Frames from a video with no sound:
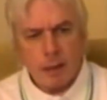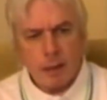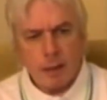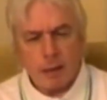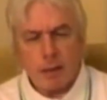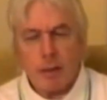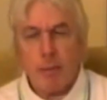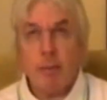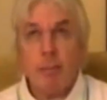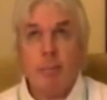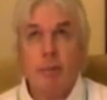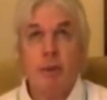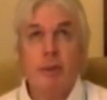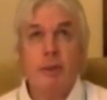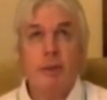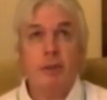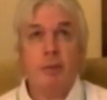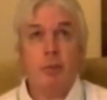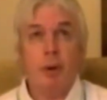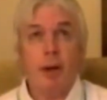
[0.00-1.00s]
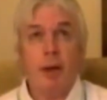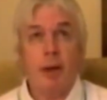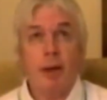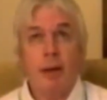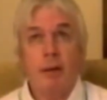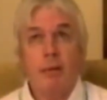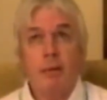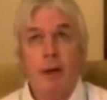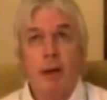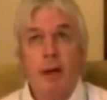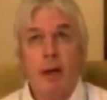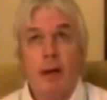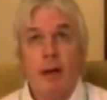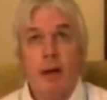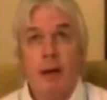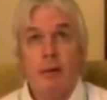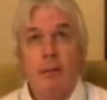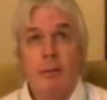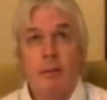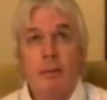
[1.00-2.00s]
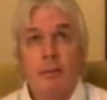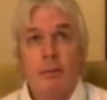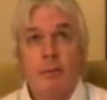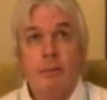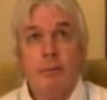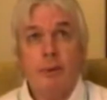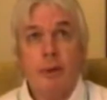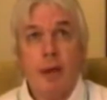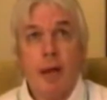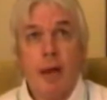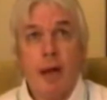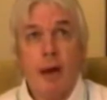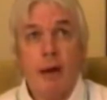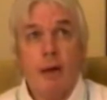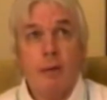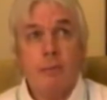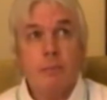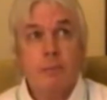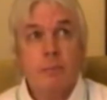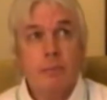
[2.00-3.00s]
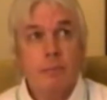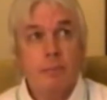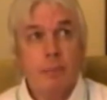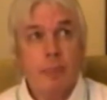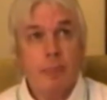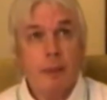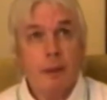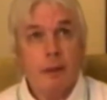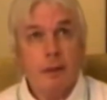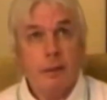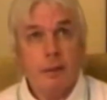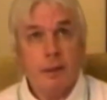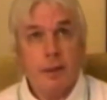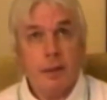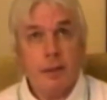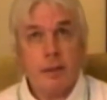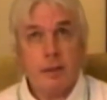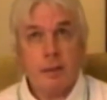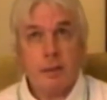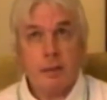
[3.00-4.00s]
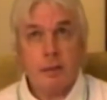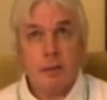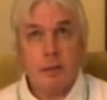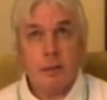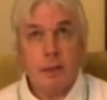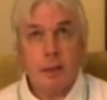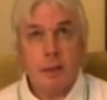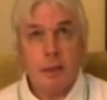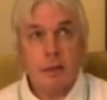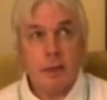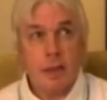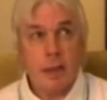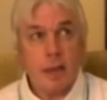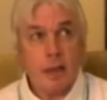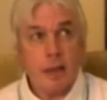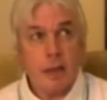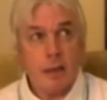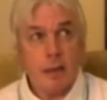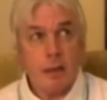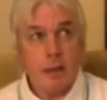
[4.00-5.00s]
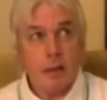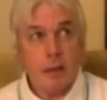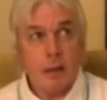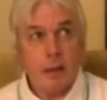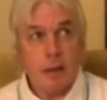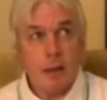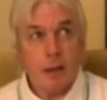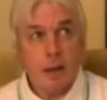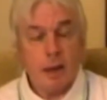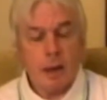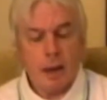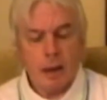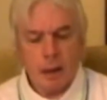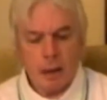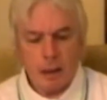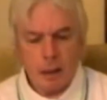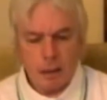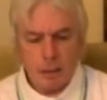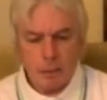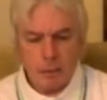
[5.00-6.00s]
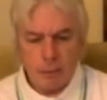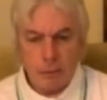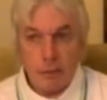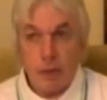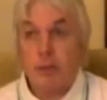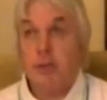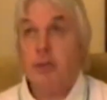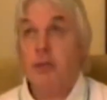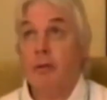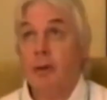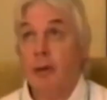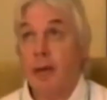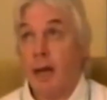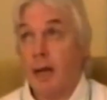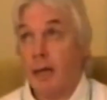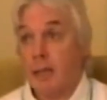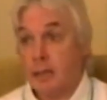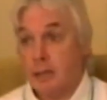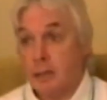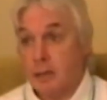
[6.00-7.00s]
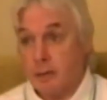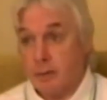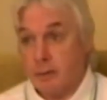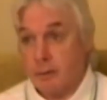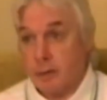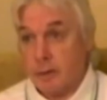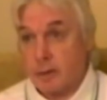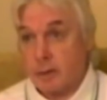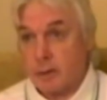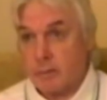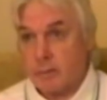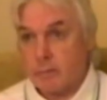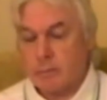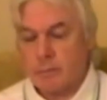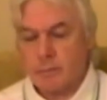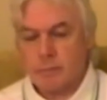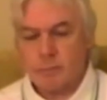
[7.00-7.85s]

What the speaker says: let me put it this way, for now. This is a virtual reality universe.